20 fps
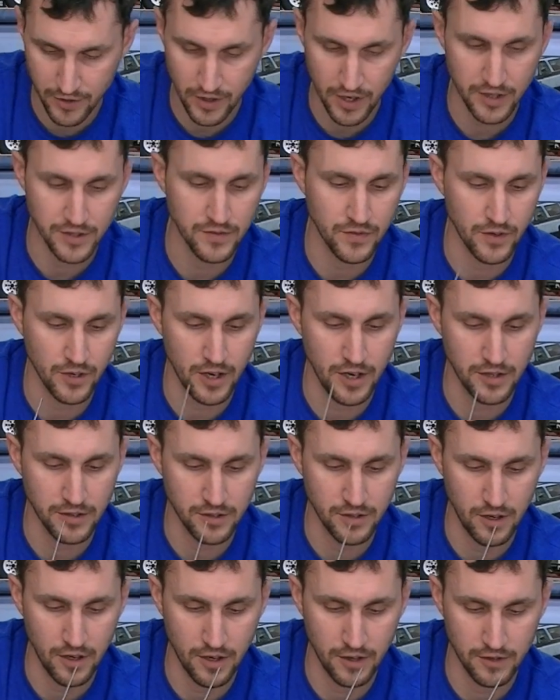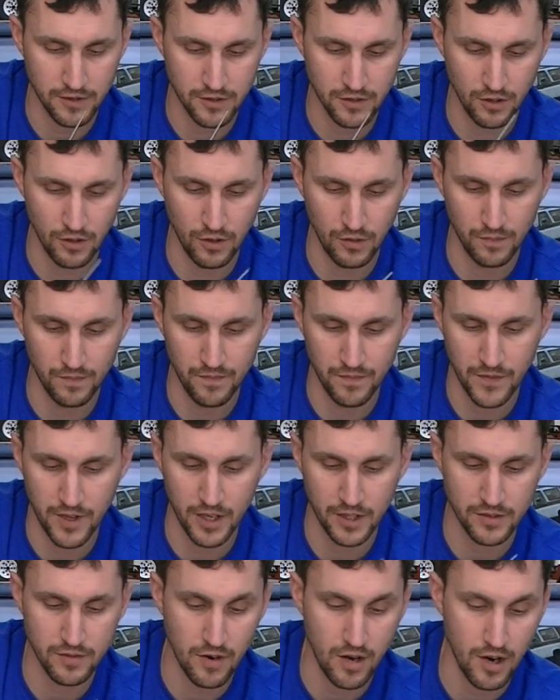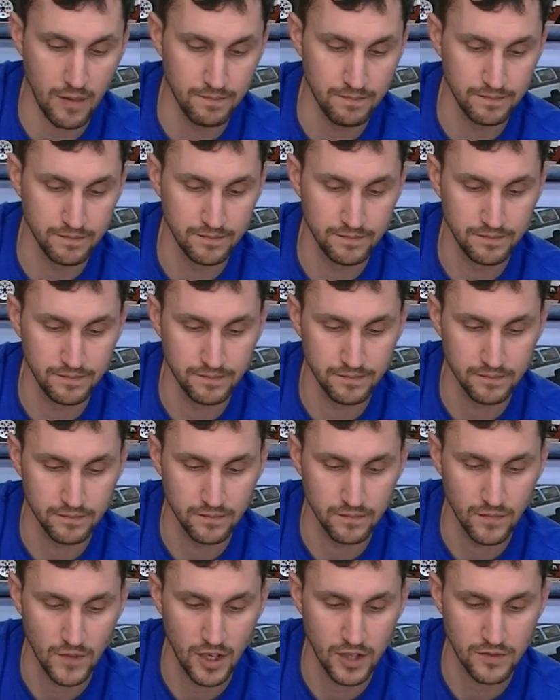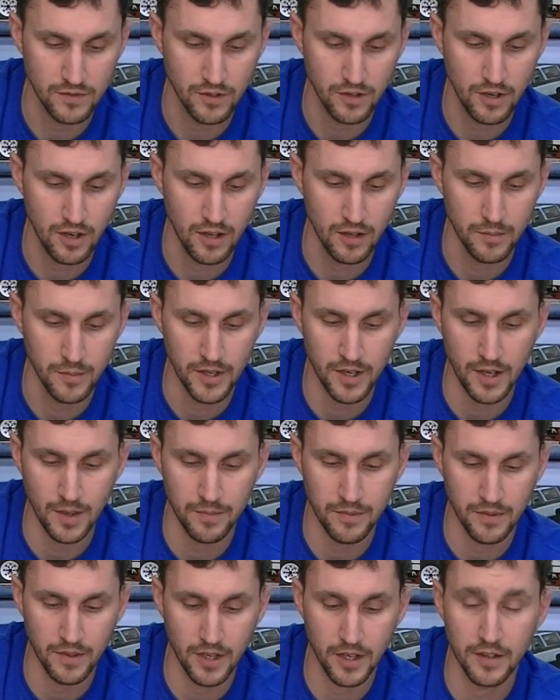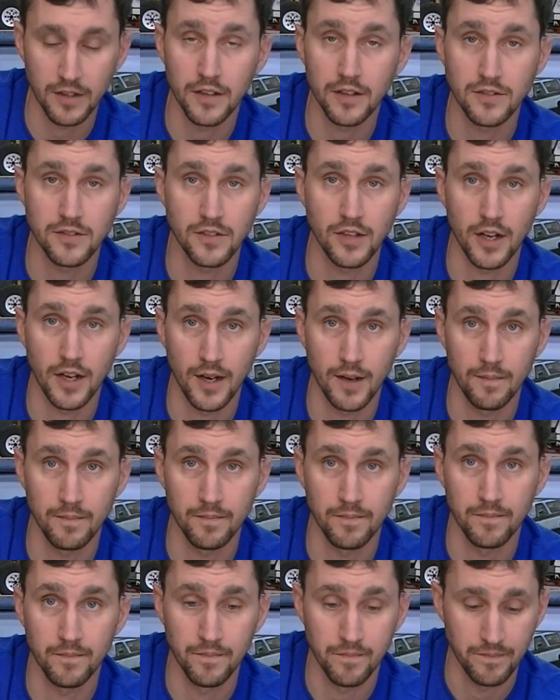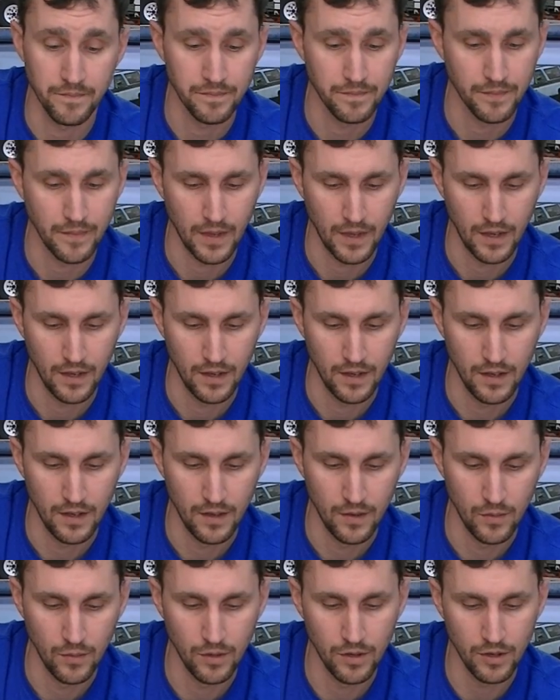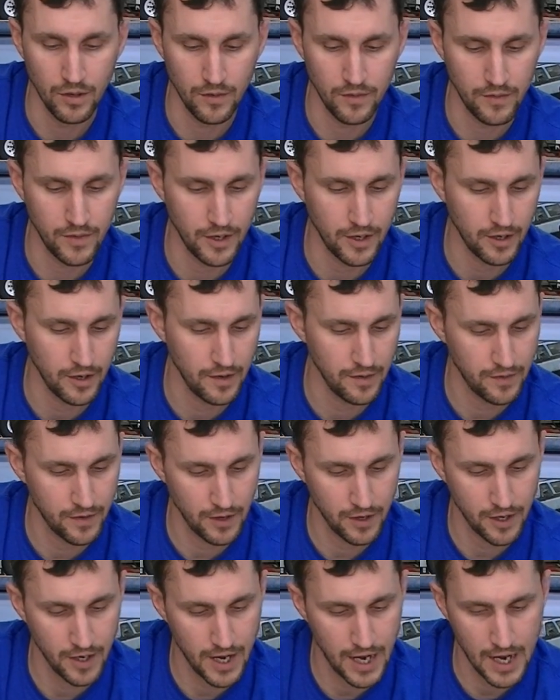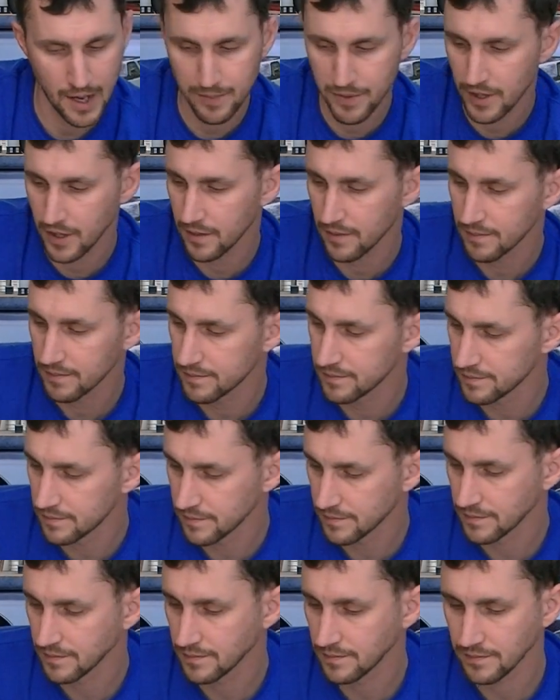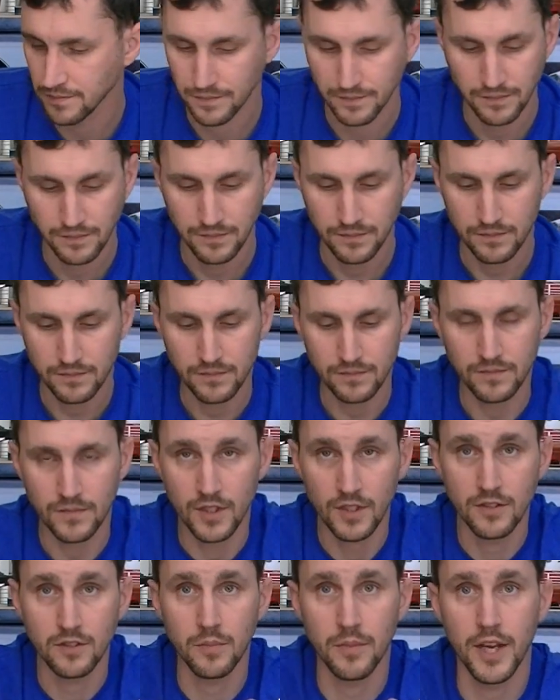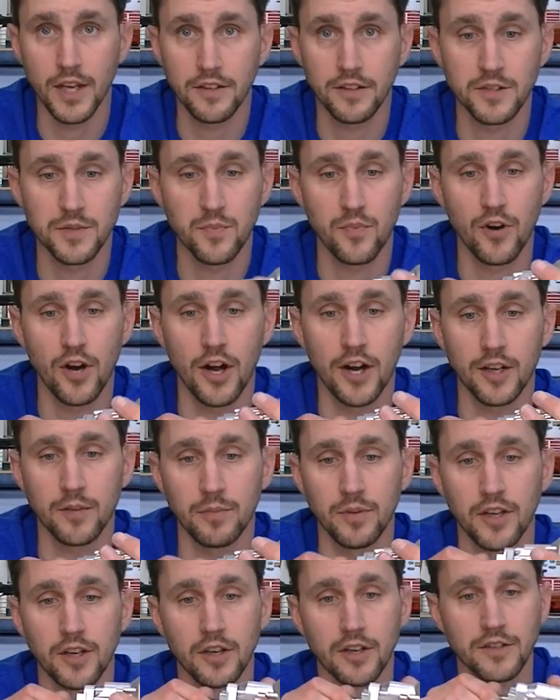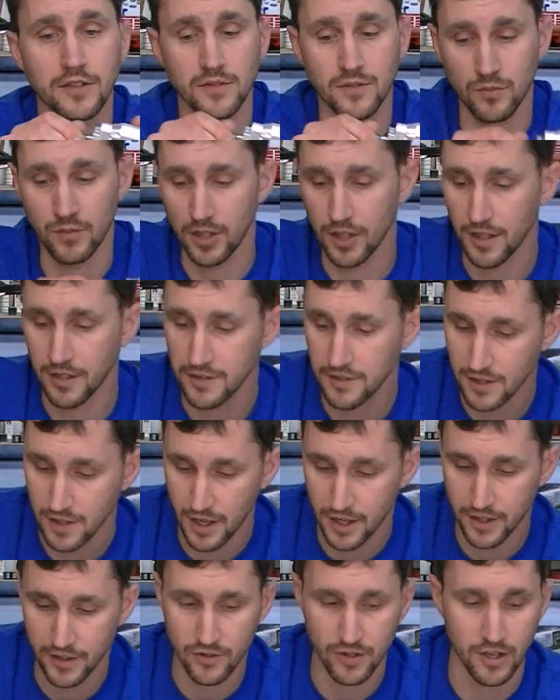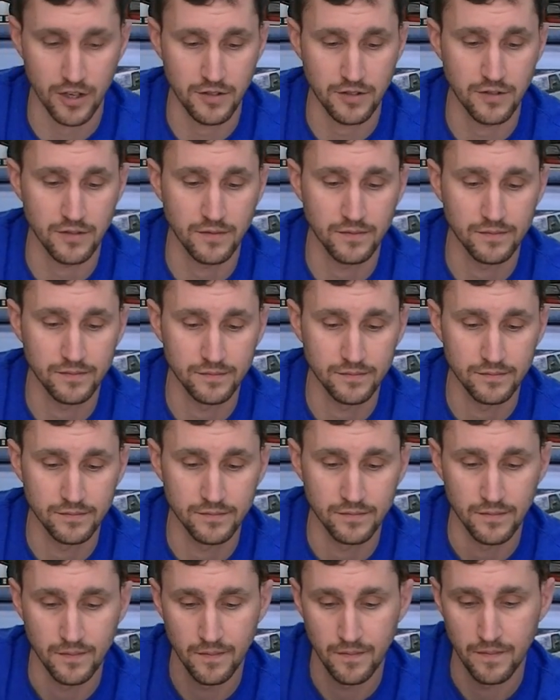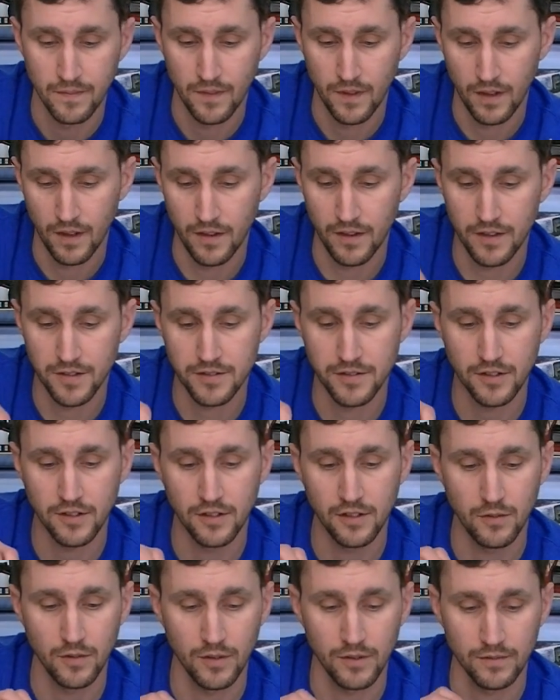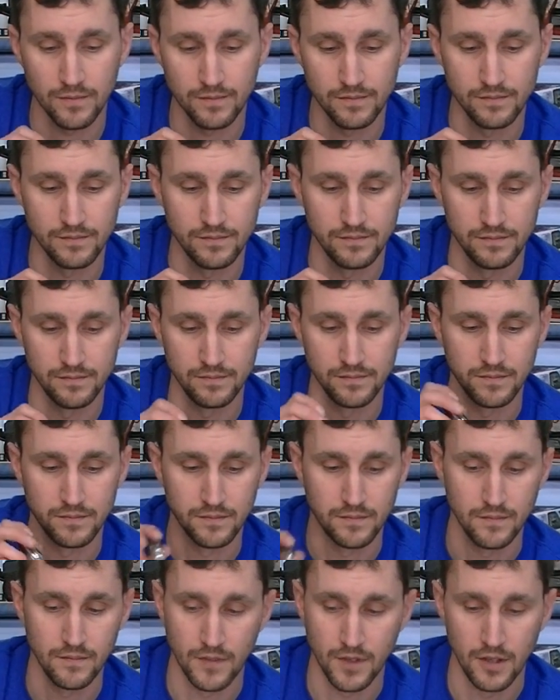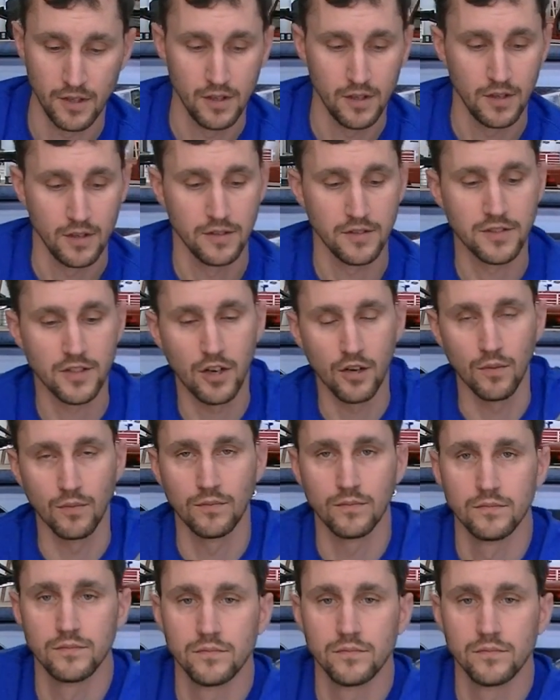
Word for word: transfer case on it. So thanks, Rob. Thanks for calling me up and getting this set up. We're very, very happy to make this product because we like tiny trucks. And this is a good one. So,